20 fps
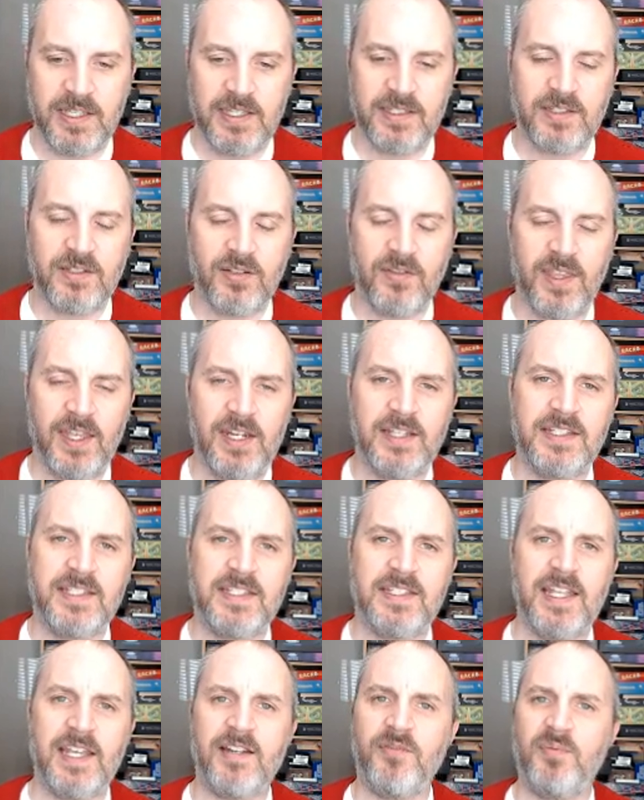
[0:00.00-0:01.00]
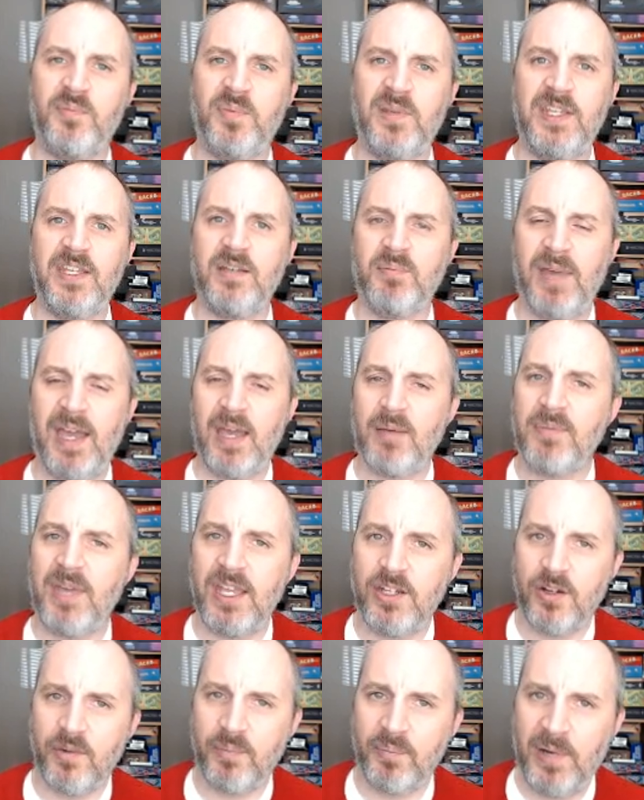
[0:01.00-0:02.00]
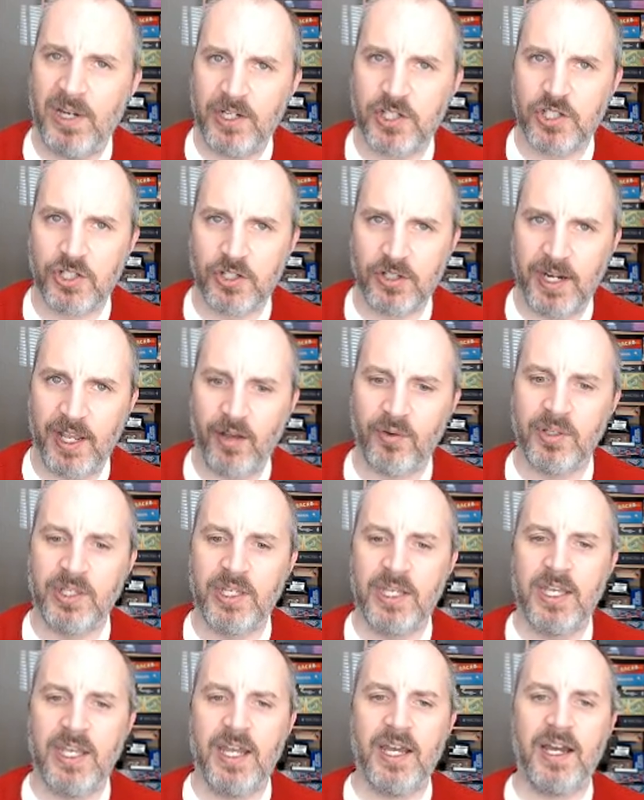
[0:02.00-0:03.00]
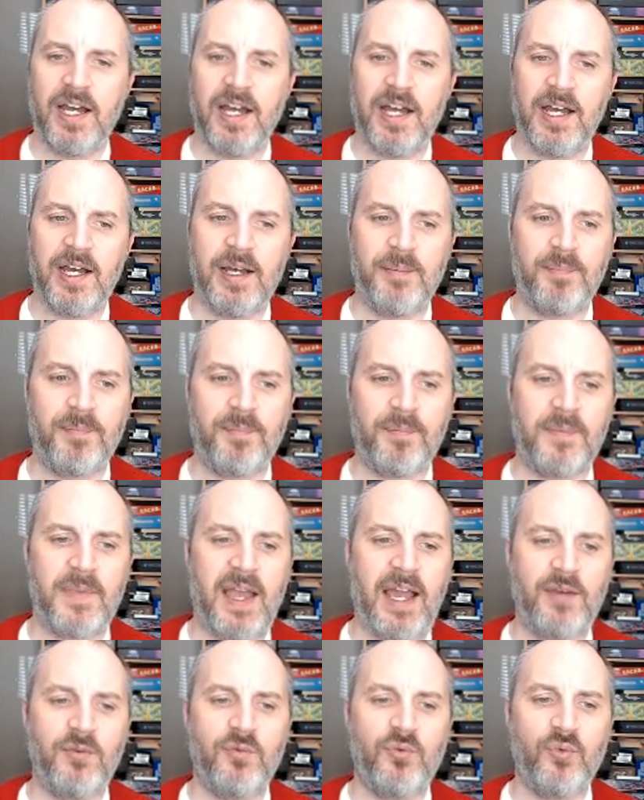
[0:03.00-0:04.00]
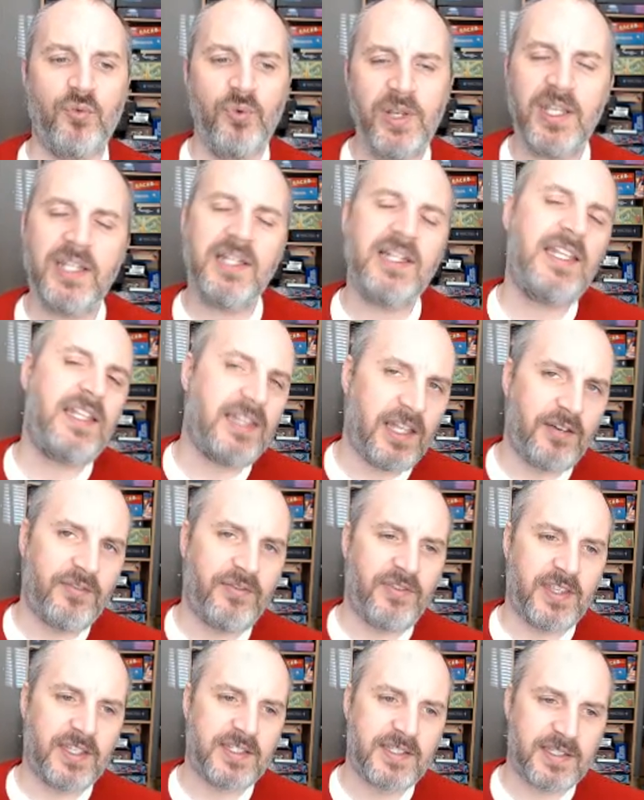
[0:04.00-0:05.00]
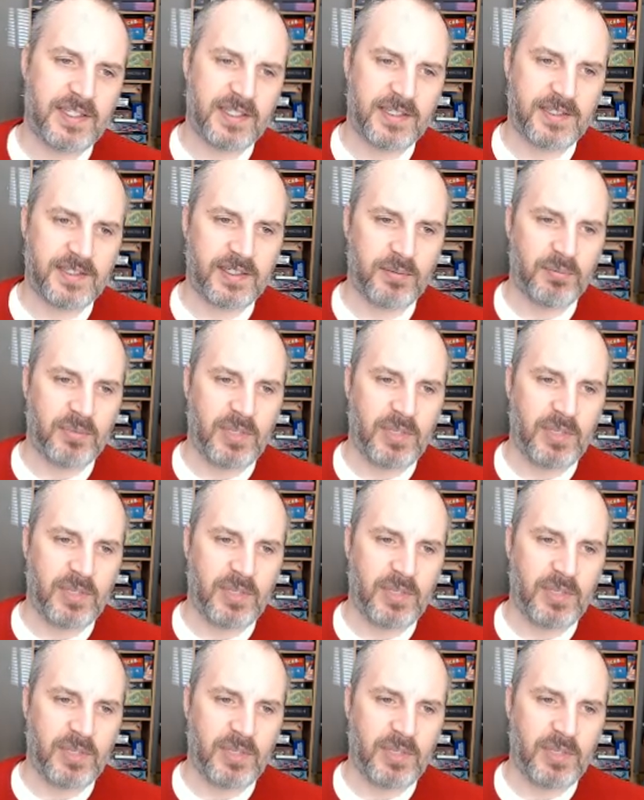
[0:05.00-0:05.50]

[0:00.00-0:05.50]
So then instead of being Batman, you're Punisher now. I really love this system.